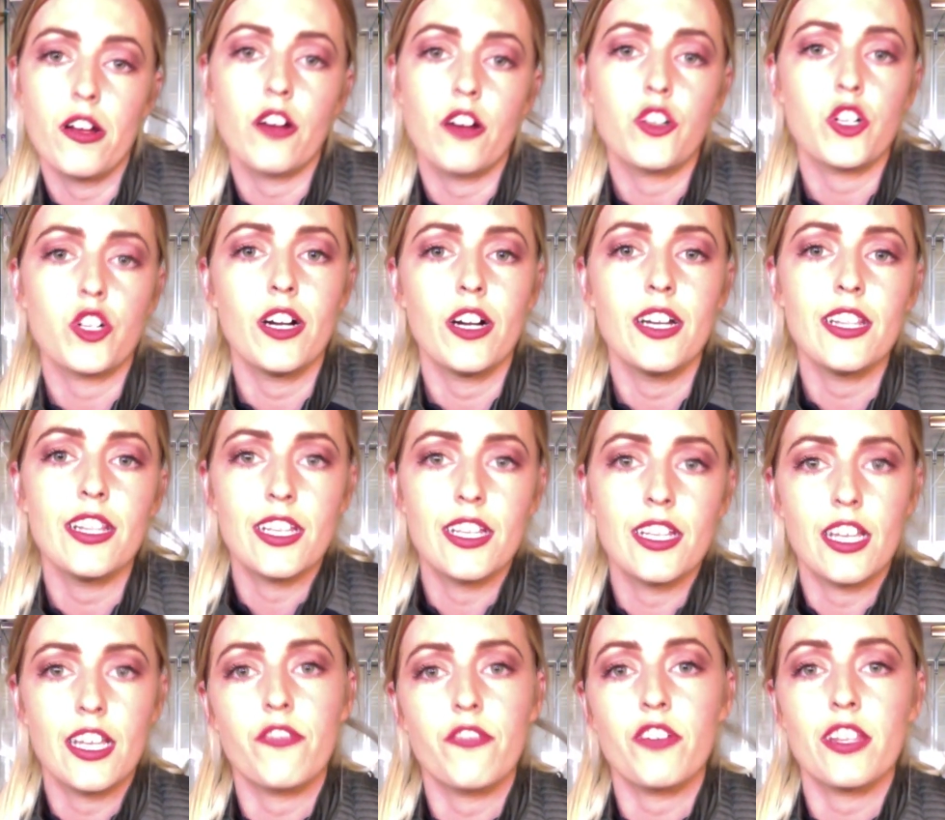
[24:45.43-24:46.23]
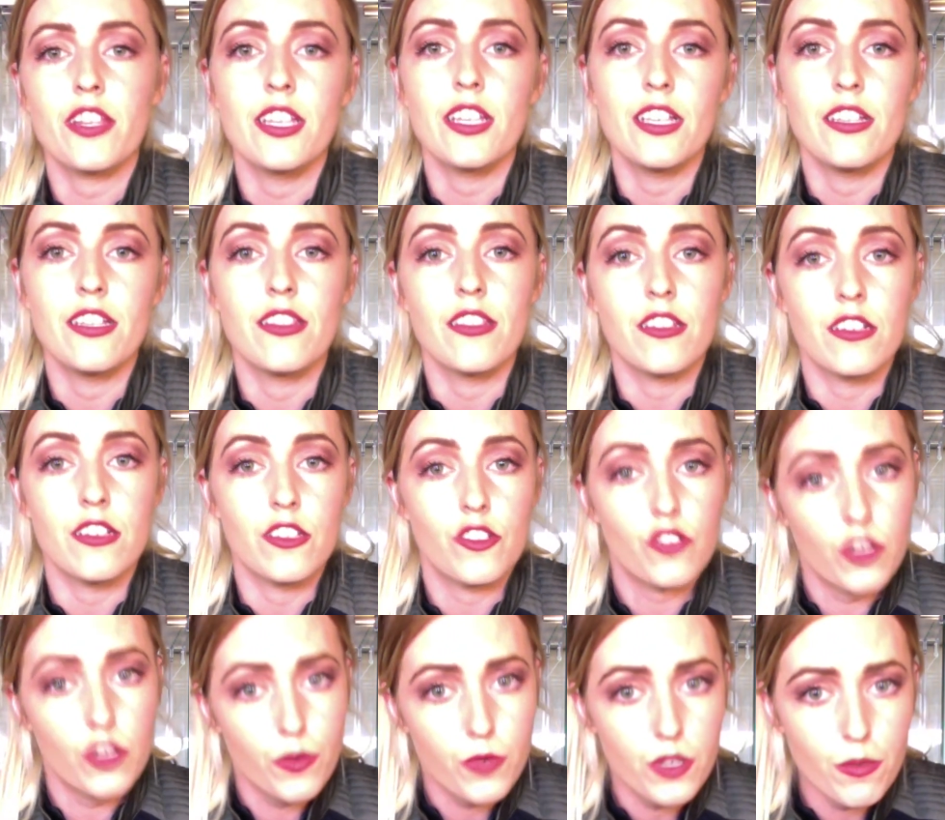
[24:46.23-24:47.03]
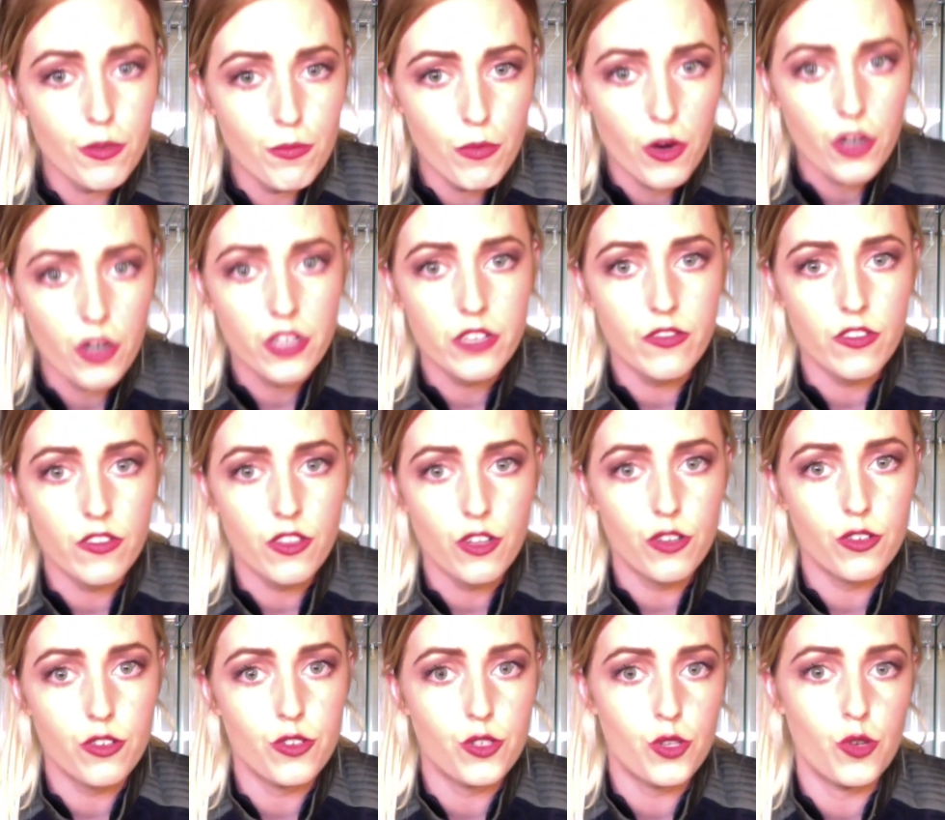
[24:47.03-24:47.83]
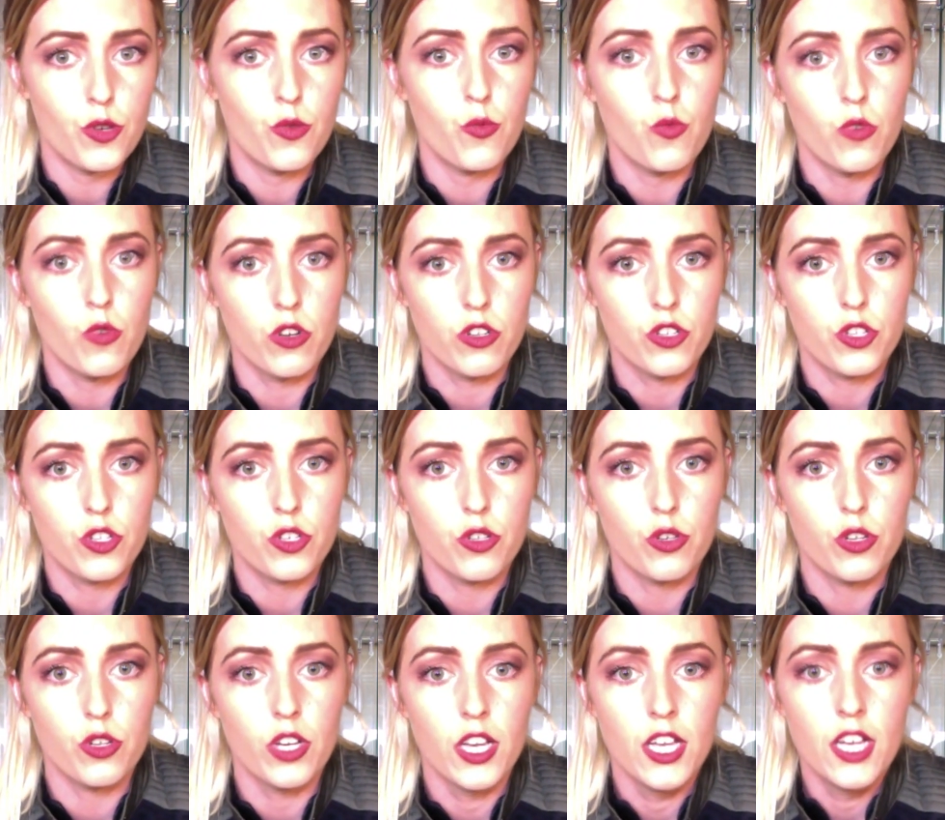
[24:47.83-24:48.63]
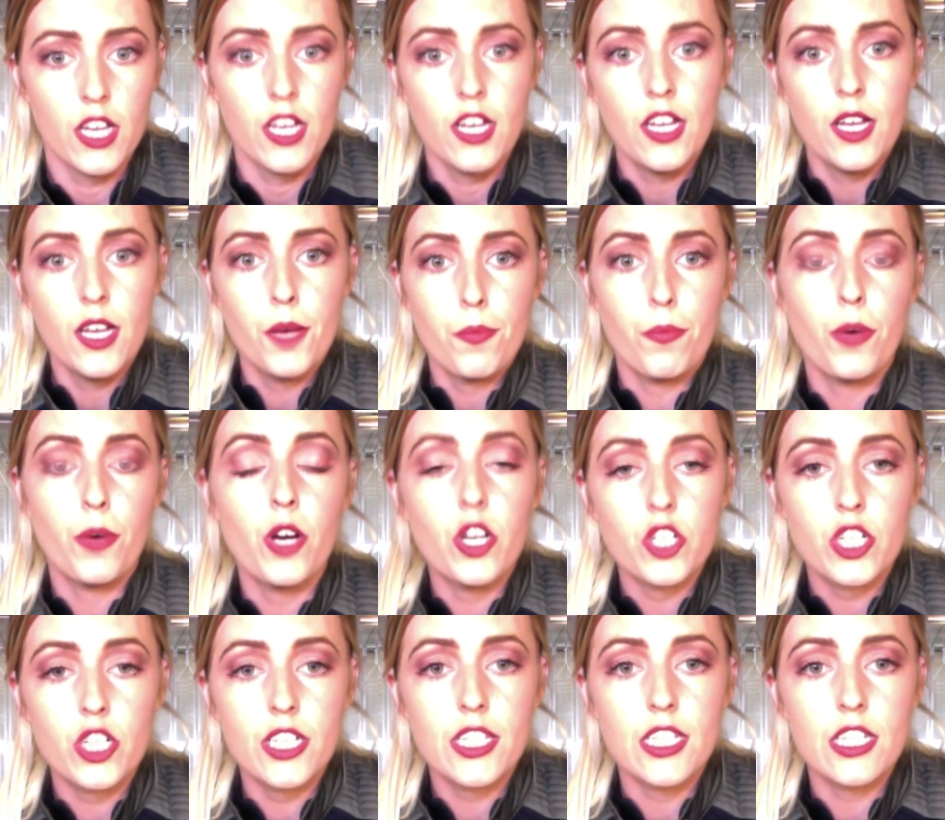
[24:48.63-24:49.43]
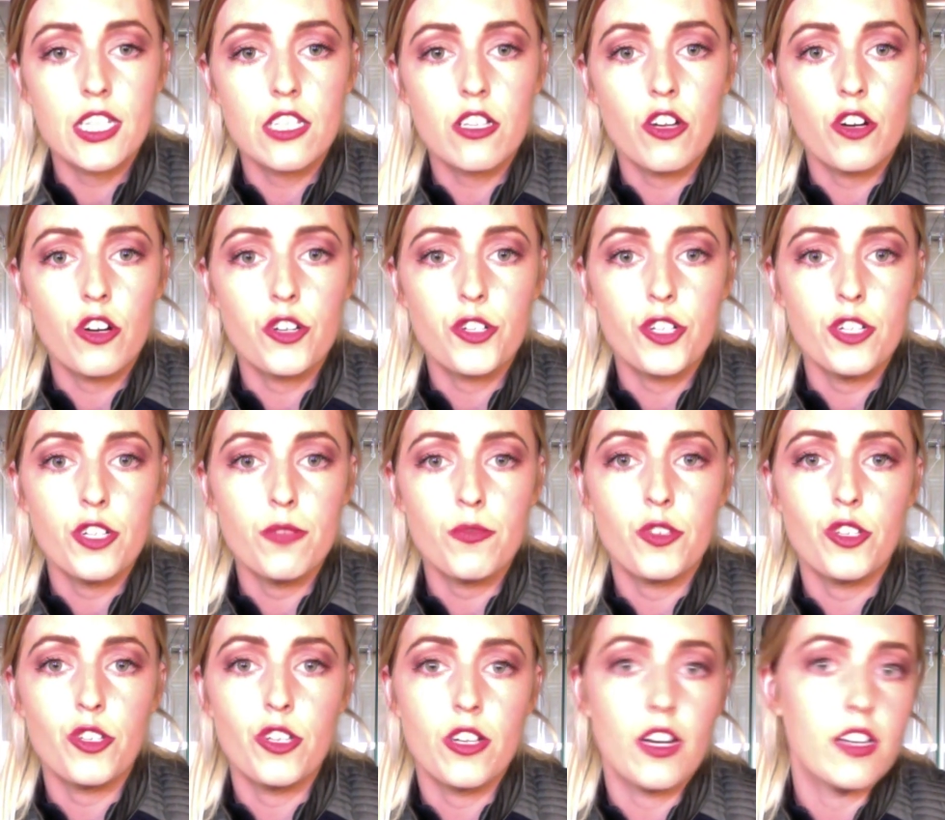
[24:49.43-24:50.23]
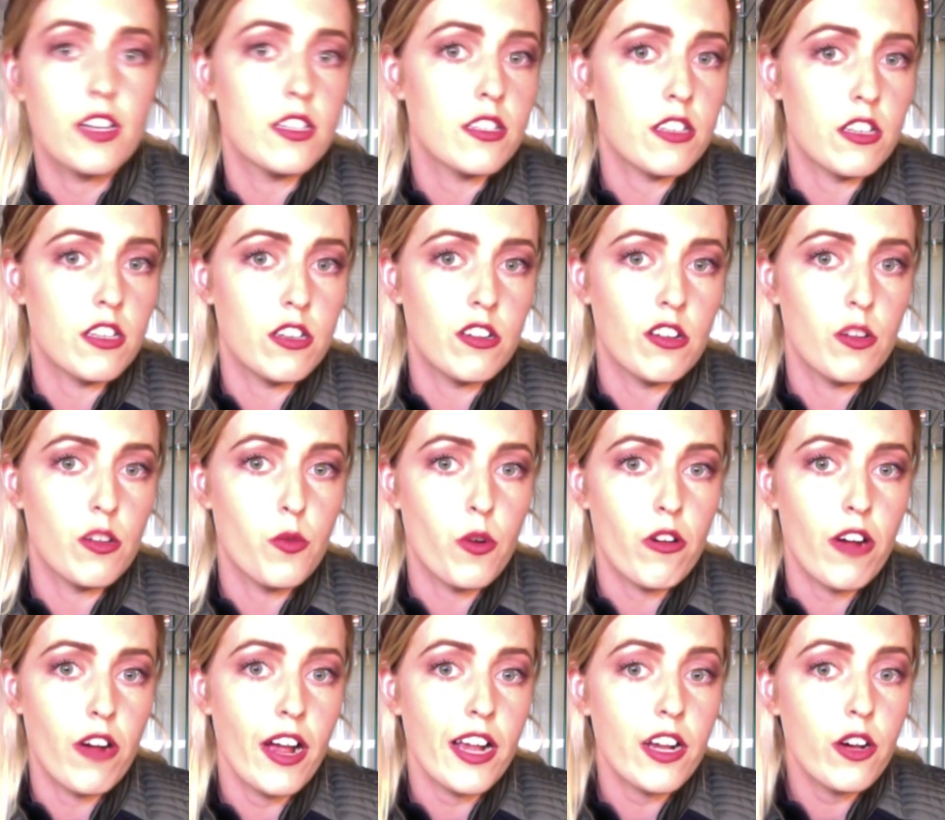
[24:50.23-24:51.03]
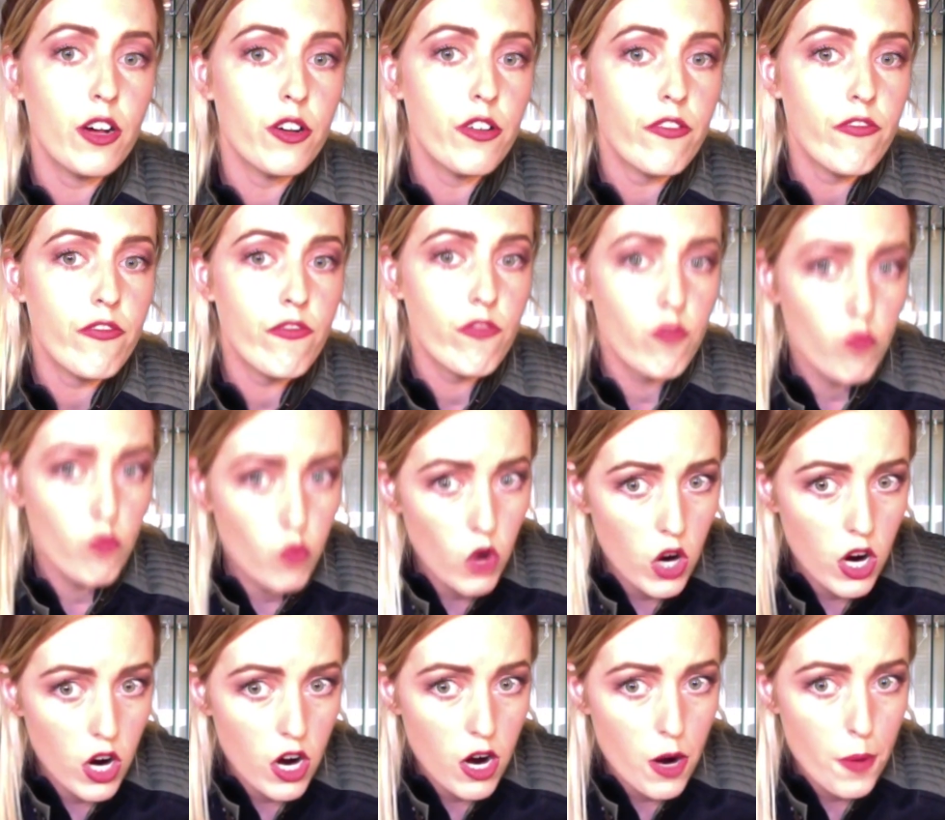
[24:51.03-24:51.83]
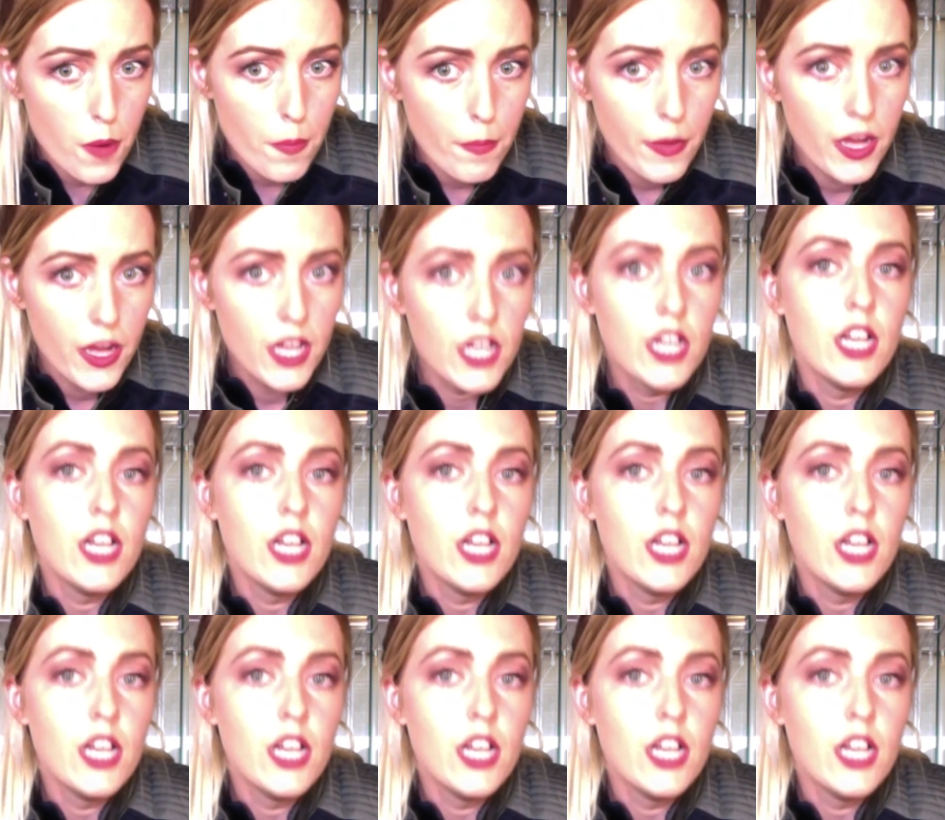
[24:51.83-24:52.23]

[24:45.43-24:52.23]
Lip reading: I'll try and link everything in the description box for those who want to purchase this costume so you guys can know where I got it from.